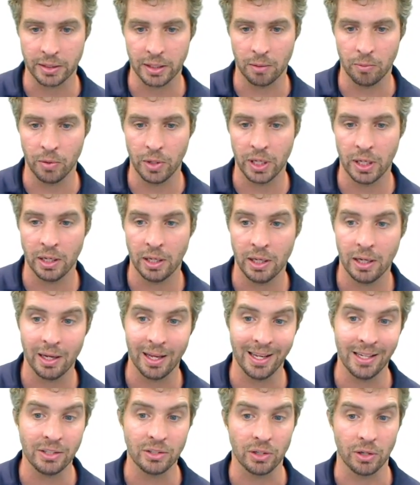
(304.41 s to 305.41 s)
And we can hit
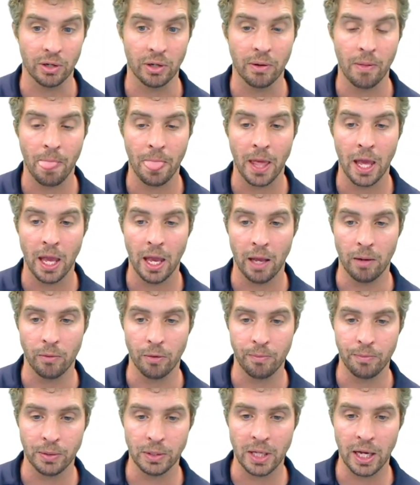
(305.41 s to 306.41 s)
enter, and we
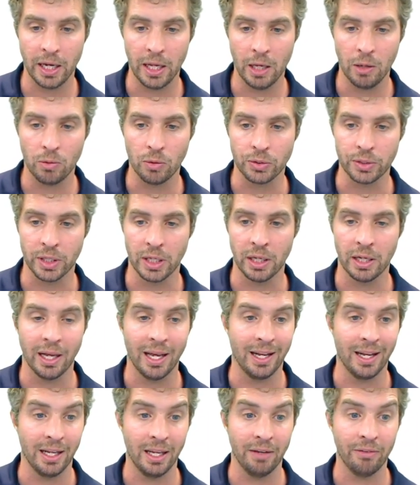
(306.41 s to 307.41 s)
put that equals in,
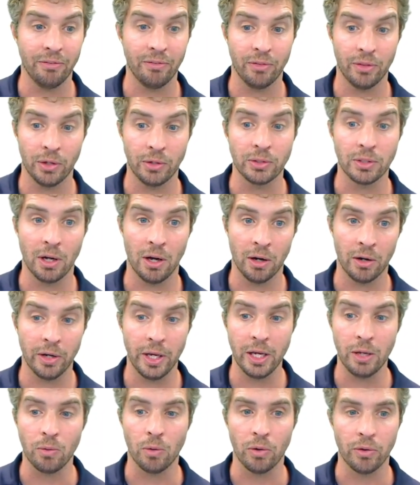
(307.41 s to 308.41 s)
and if those are
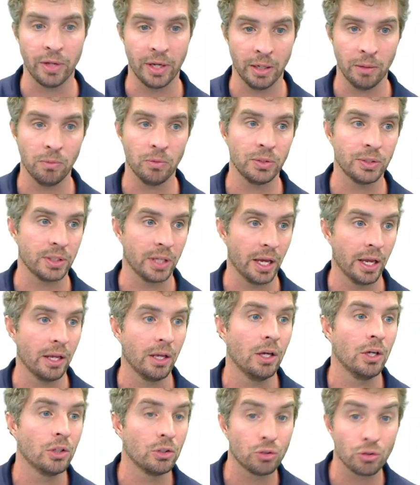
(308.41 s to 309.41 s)
equal, then it will say
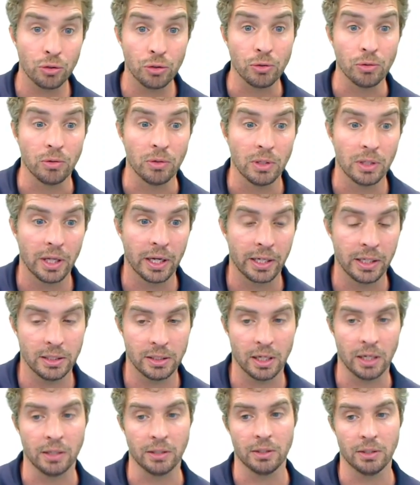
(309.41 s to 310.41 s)
true, like it
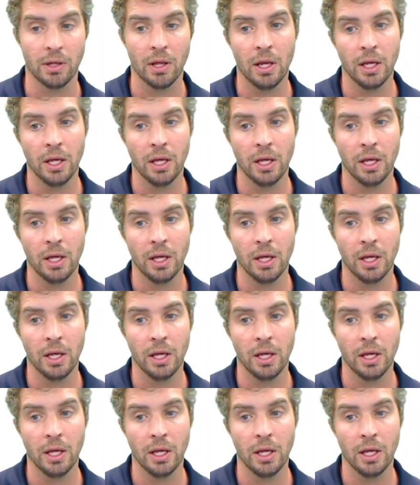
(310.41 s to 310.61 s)
does.